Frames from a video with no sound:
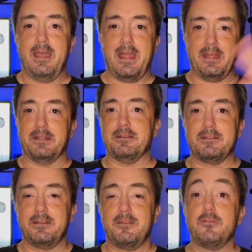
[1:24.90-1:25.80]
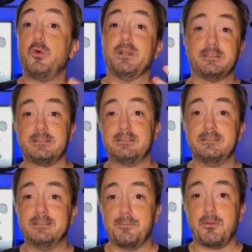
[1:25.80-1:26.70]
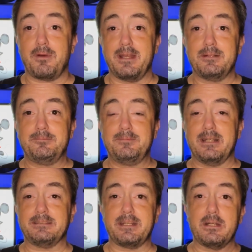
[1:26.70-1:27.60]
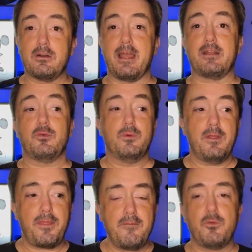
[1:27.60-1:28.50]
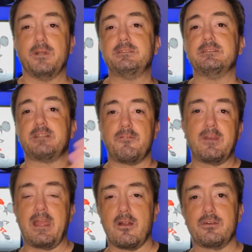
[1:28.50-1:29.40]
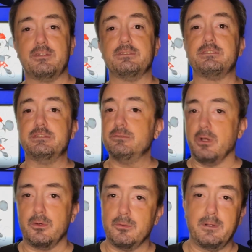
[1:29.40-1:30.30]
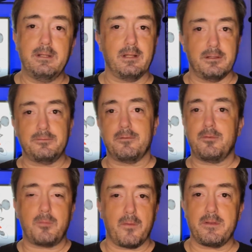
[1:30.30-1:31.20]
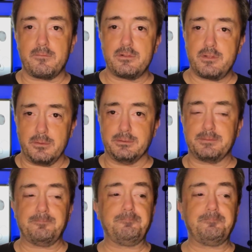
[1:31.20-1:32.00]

and the voice they provide as they interact with the voices of the characters you know and love from all the different shows.